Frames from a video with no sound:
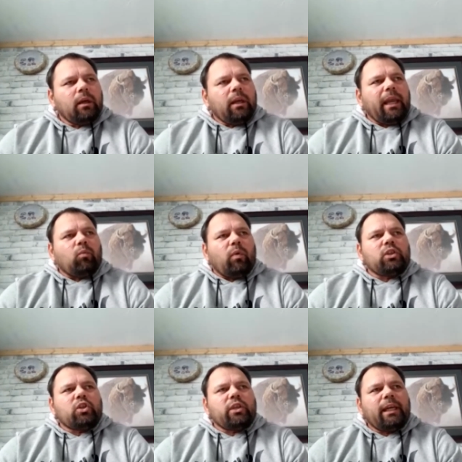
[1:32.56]
and when
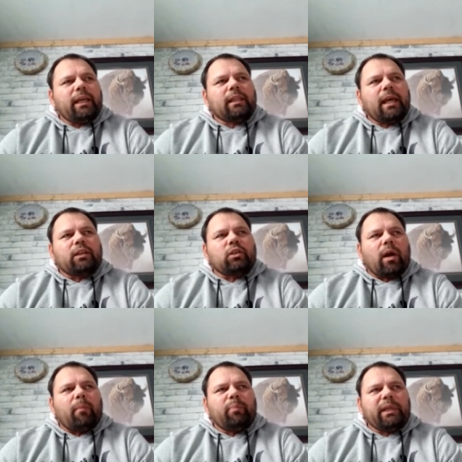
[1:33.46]
she hit that
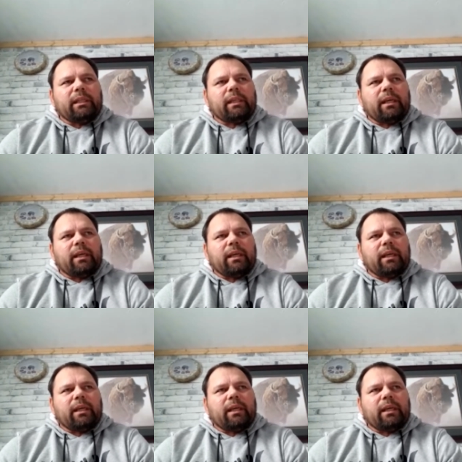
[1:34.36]
drum beat,